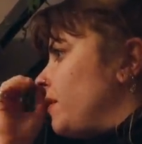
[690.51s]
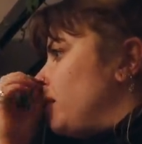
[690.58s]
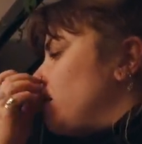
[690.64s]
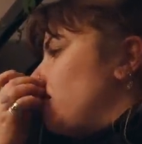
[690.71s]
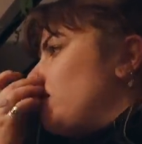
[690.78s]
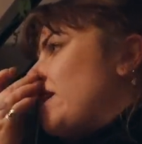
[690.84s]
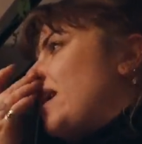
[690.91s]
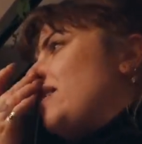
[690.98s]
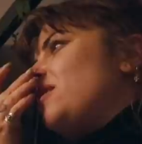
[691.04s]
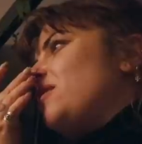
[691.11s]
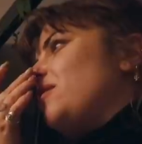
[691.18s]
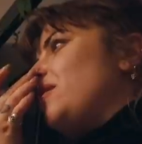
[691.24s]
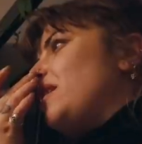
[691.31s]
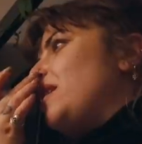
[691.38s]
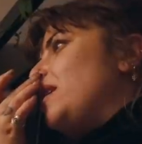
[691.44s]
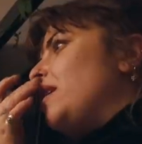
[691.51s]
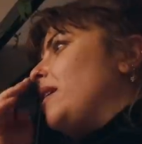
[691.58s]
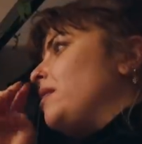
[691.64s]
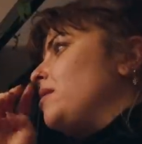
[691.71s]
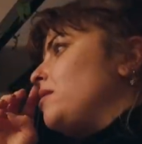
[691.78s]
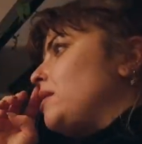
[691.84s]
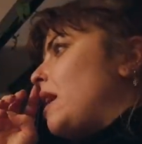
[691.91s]
It's not catching on any,
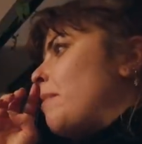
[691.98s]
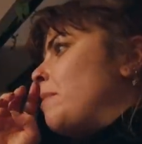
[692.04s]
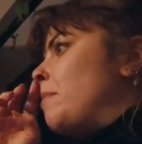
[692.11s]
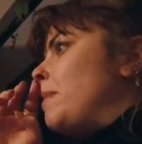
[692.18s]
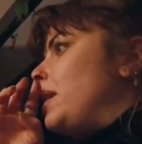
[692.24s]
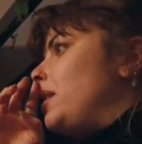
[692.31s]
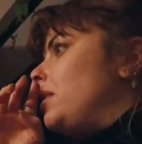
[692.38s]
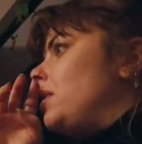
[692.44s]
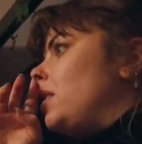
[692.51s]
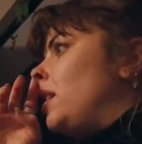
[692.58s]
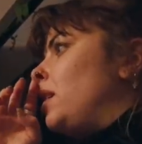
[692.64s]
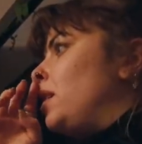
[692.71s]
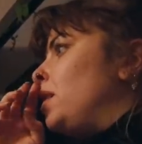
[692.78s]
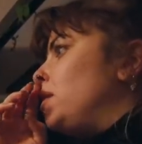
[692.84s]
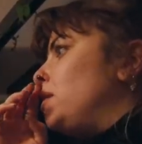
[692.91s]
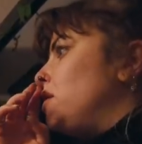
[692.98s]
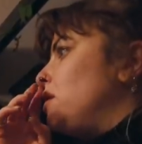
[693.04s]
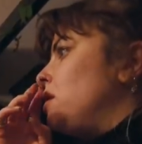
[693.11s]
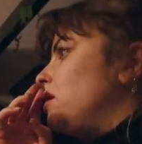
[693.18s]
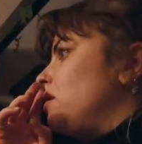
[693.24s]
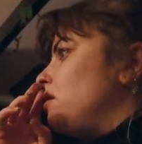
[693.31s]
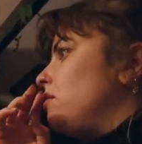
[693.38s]
like, scabby bits. Like, it's
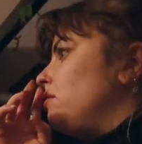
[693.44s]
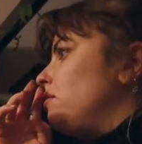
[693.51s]
just...